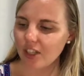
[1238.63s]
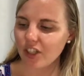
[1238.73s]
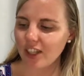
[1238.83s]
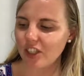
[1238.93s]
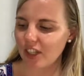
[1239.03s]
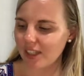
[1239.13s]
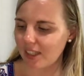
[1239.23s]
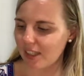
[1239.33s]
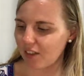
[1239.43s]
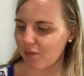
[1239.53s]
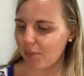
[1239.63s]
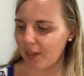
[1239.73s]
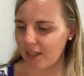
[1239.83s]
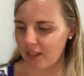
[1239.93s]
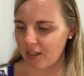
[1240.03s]
Digestive
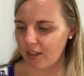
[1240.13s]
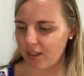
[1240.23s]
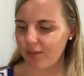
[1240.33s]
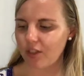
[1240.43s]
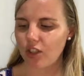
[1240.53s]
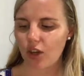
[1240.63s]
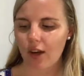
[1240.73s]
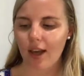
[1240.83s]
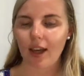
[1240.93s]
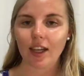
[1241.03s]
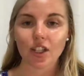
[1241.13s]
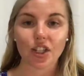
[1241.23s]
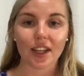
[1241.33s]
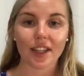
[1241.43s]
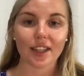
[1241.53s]
blend,
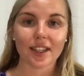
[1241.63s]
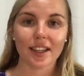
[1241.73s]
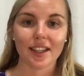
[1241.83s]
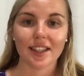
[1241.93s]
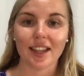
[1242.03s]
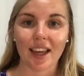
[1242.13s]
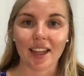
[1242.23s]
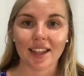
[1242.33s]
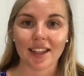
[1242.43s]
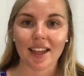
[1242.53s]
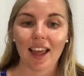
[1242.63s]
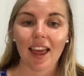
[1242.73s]
Digest Zen.